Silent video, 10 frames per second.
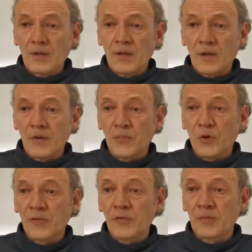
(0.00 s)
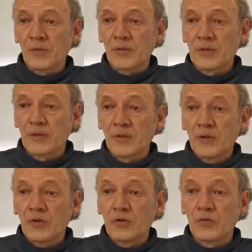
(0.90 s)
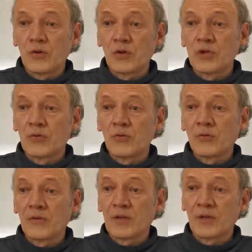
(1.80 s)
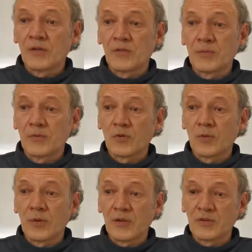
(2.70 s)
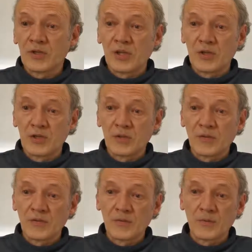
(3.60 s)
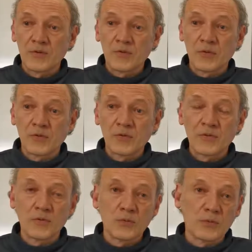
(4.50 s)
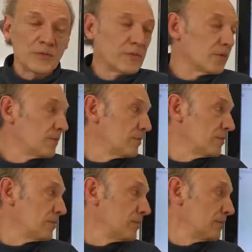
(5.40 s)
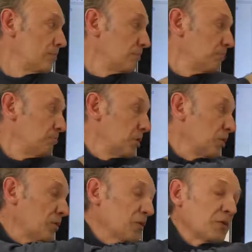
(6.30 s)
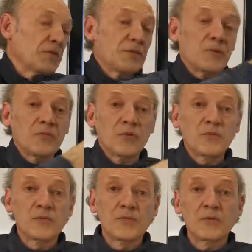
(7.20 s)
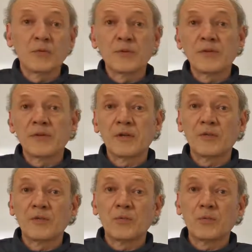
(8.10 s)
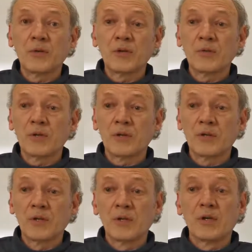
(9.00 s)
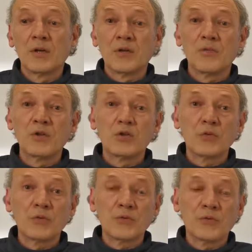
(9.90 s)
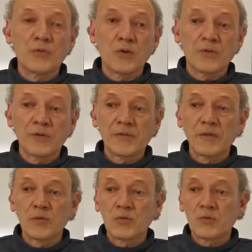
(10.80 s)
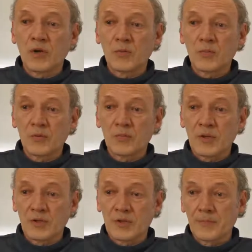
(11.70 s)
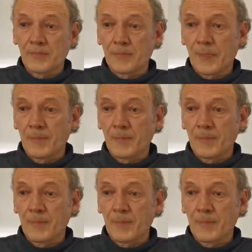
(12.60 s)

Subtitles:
Yeah, if possible, do not use cars with combustion engines with fossil fuels. Because with fossil fuels, there's no way we can reduce the fossil CO2 output much.